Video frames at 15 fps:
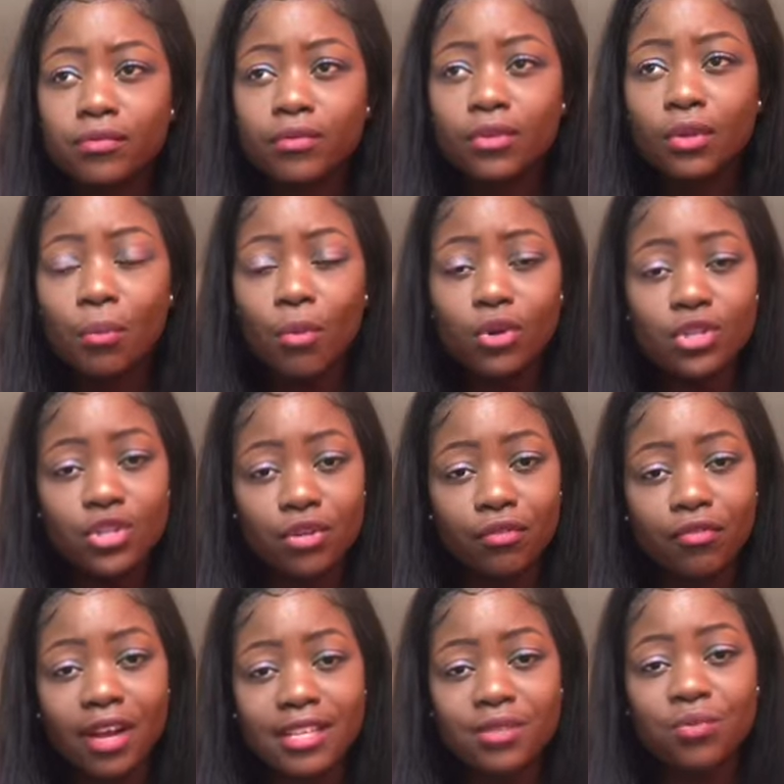most
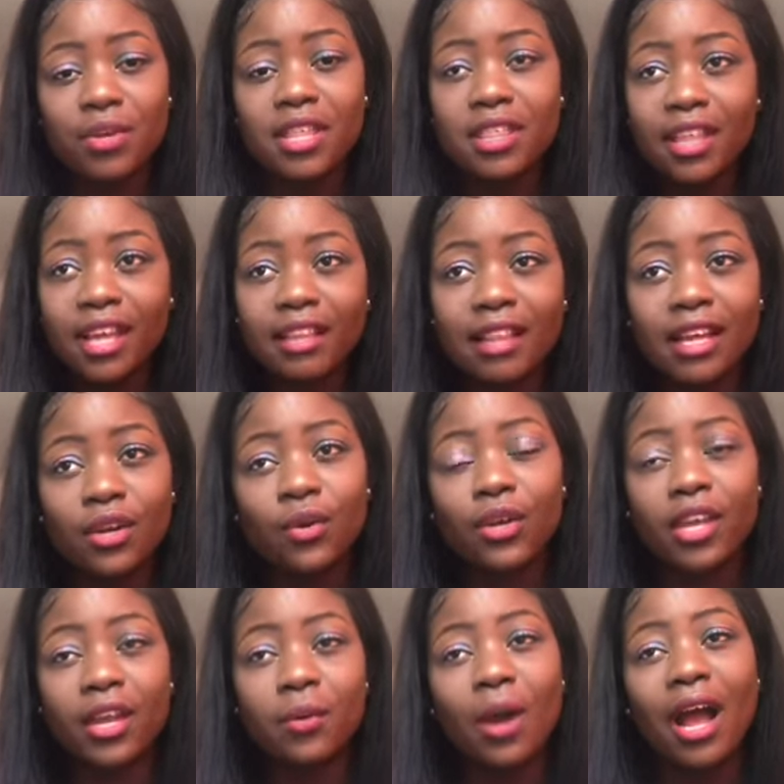of us, we think that,
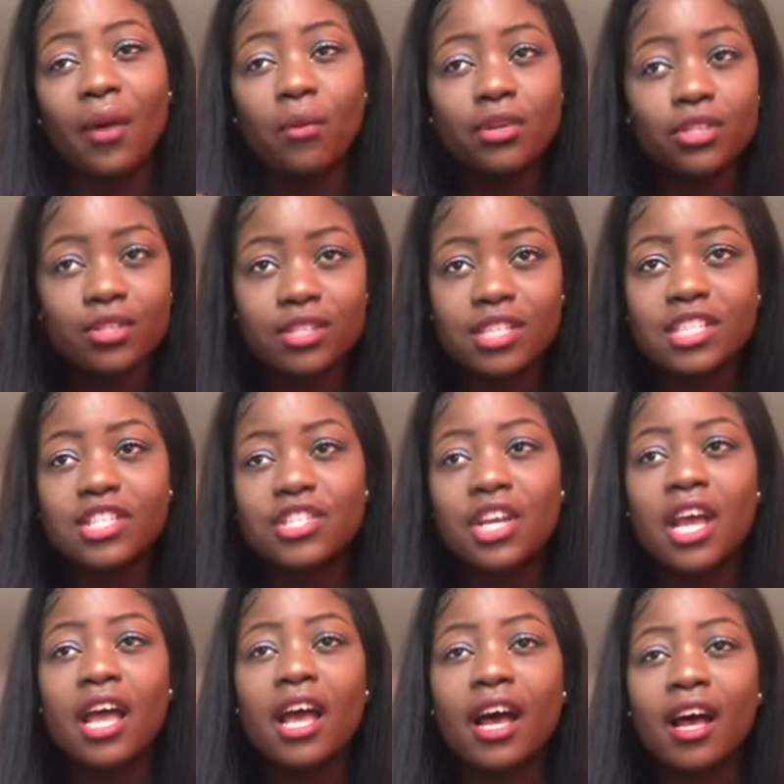okay, I want to teach
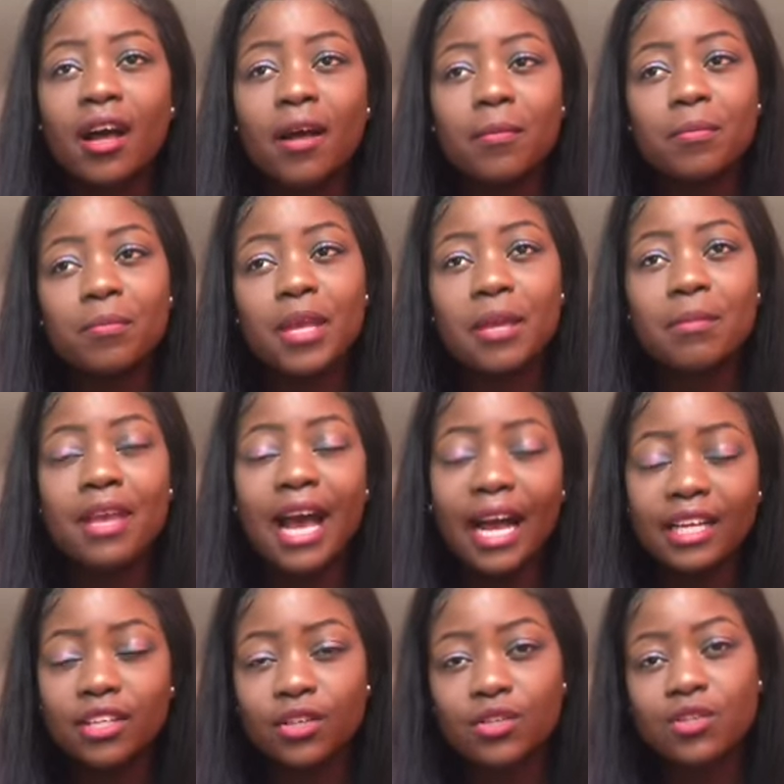maybe
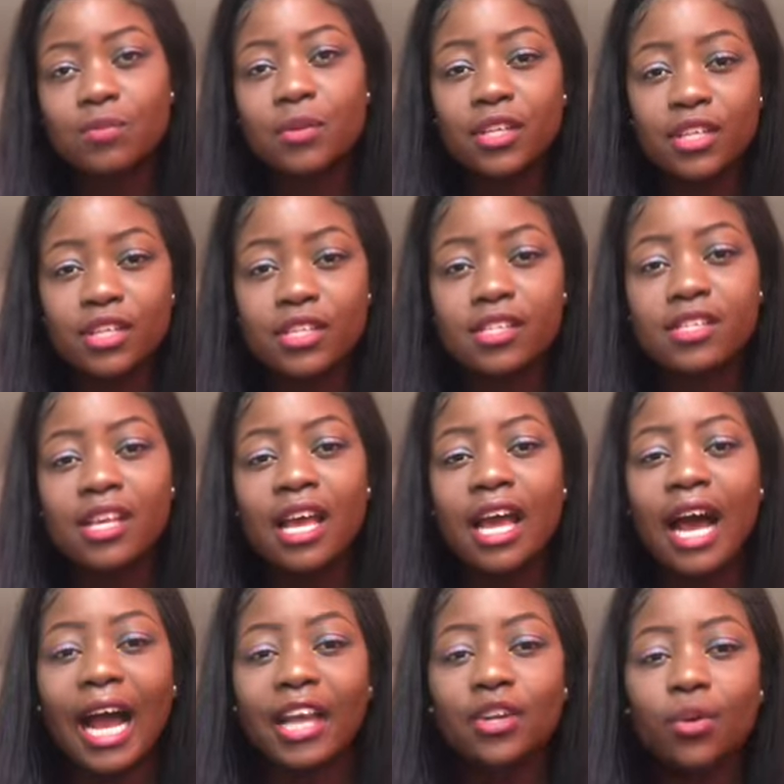adults because
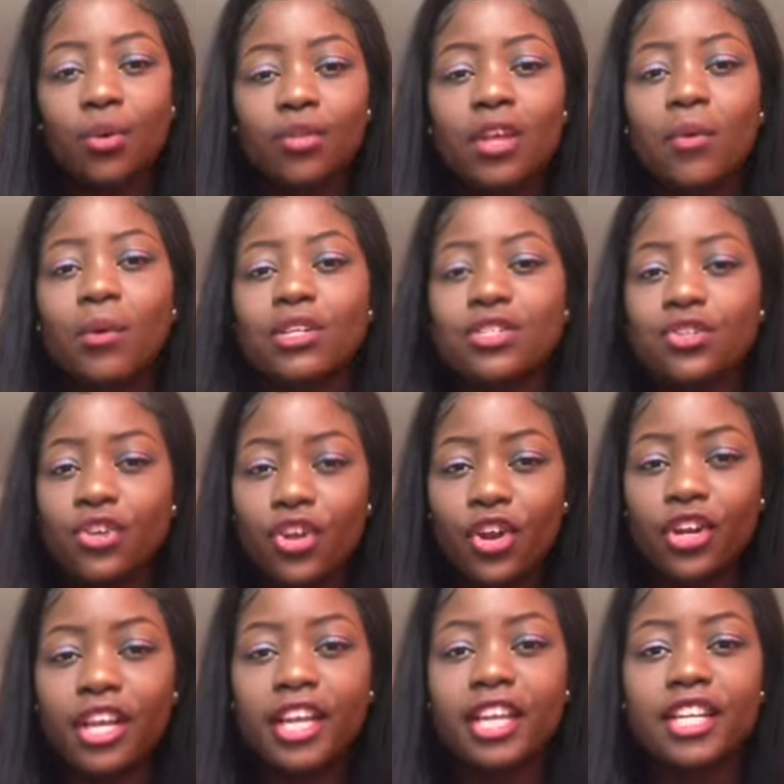I know they want to learn
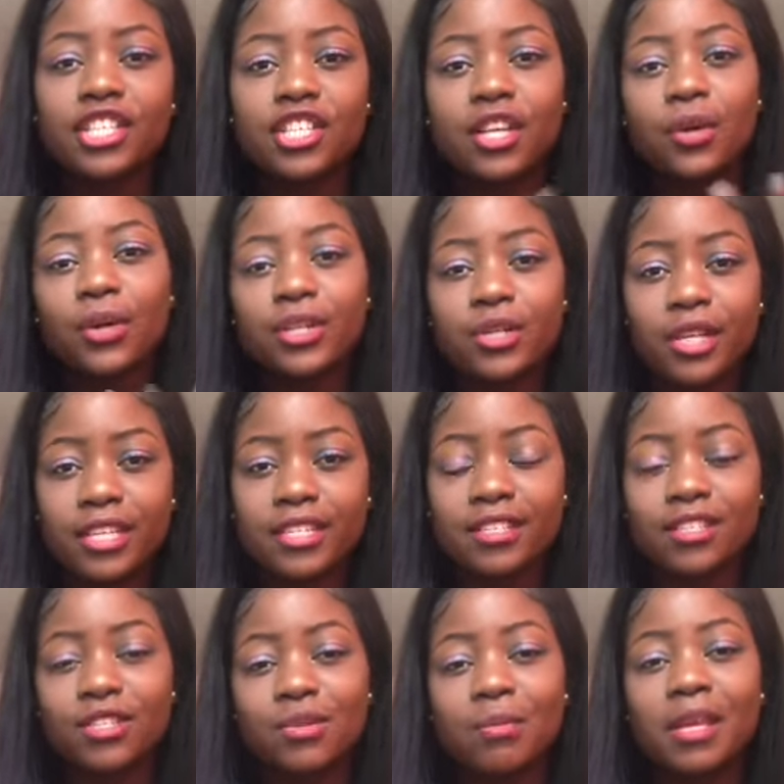English, they're going to listen
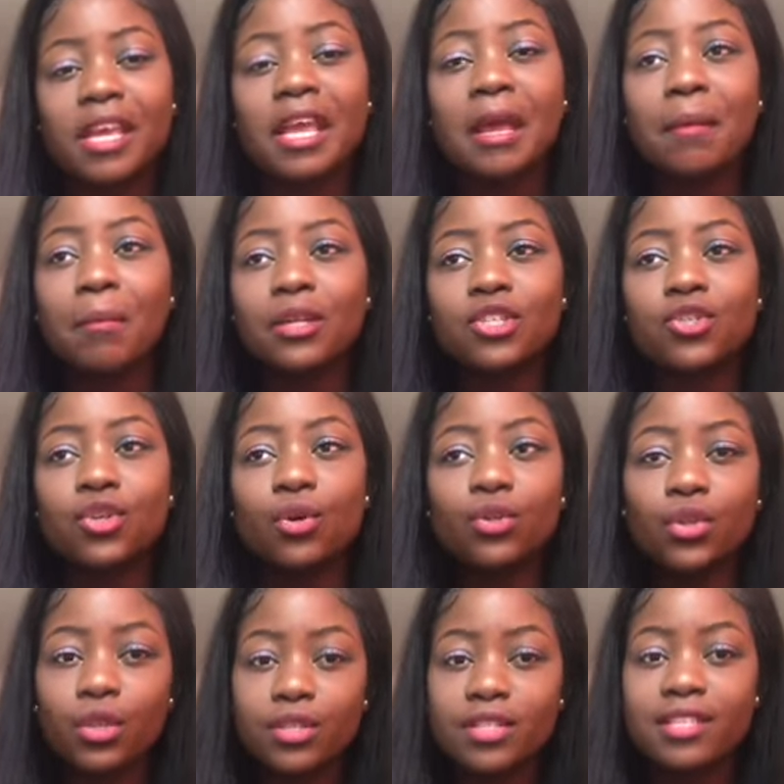to me, but you
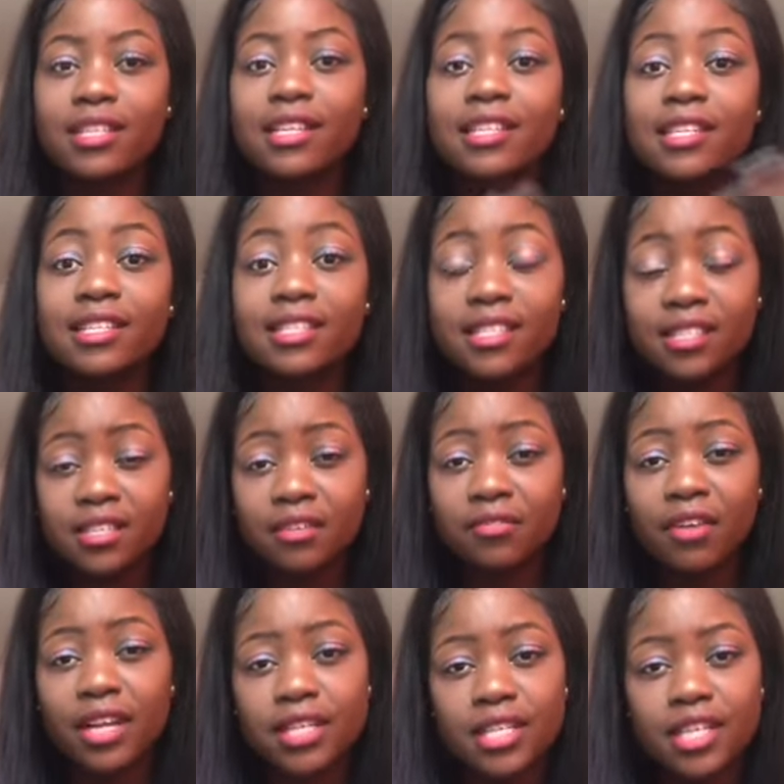don't consider the
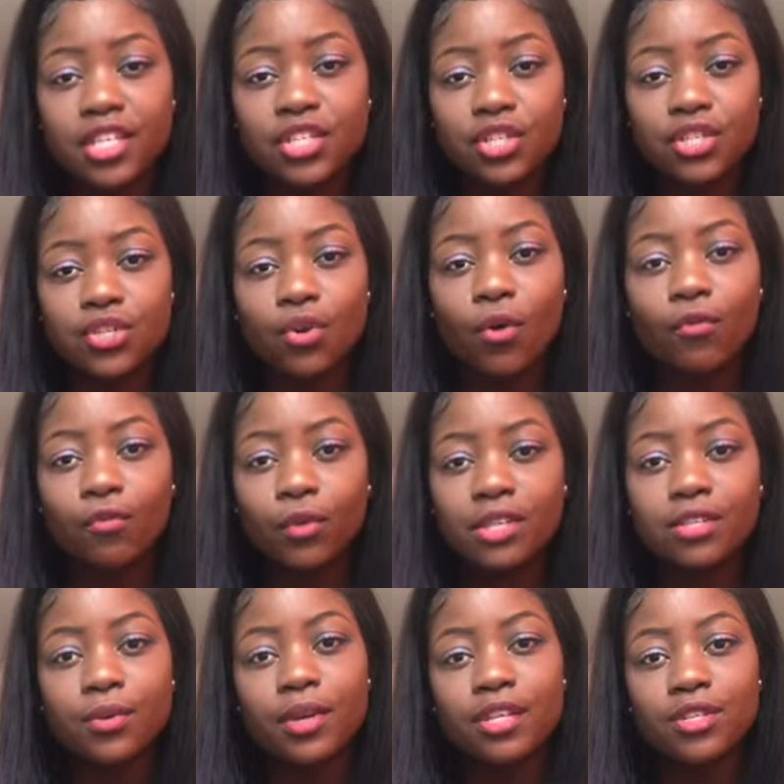disadvantages of
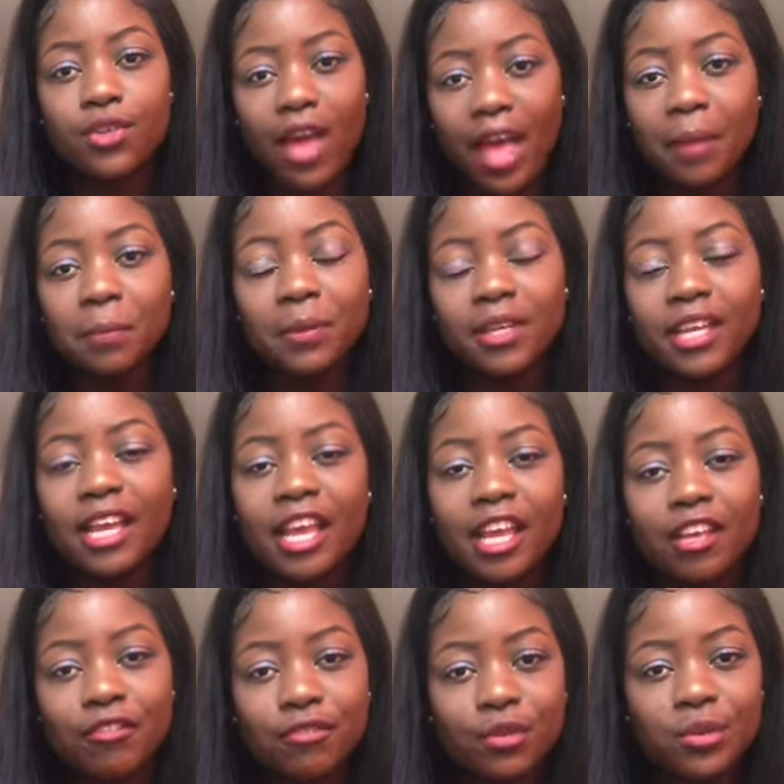what's going to happen
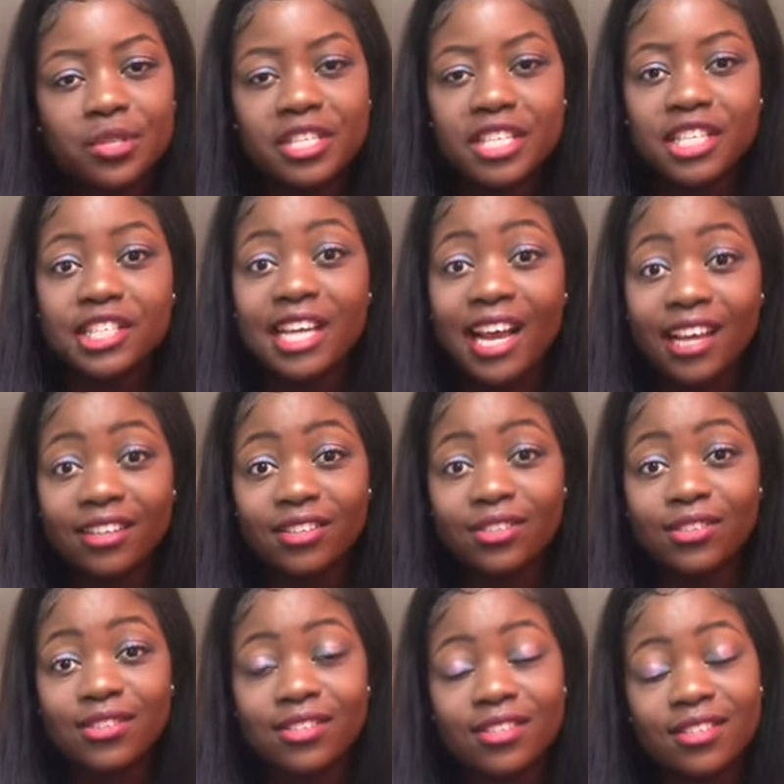if you teach
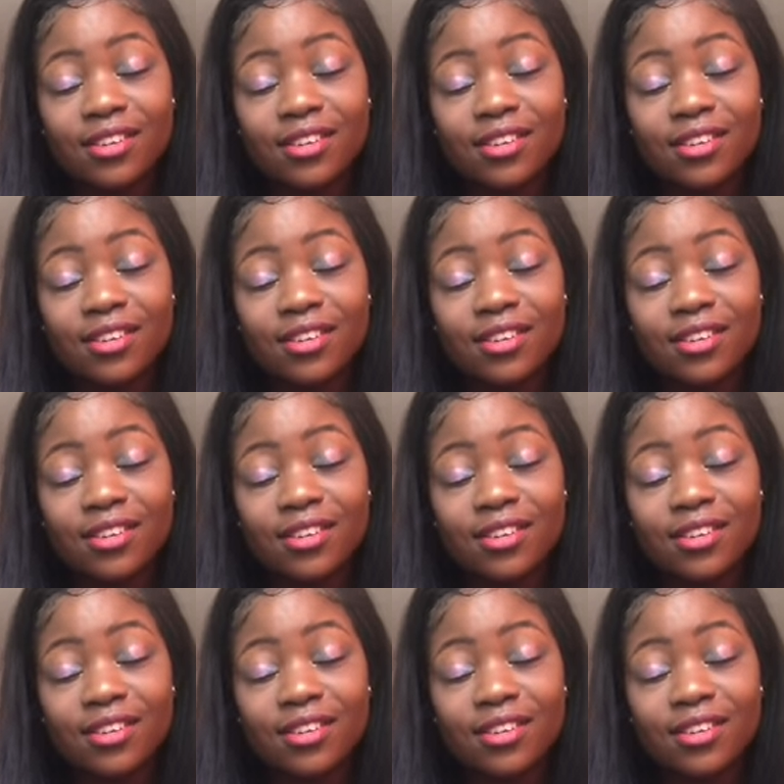adults.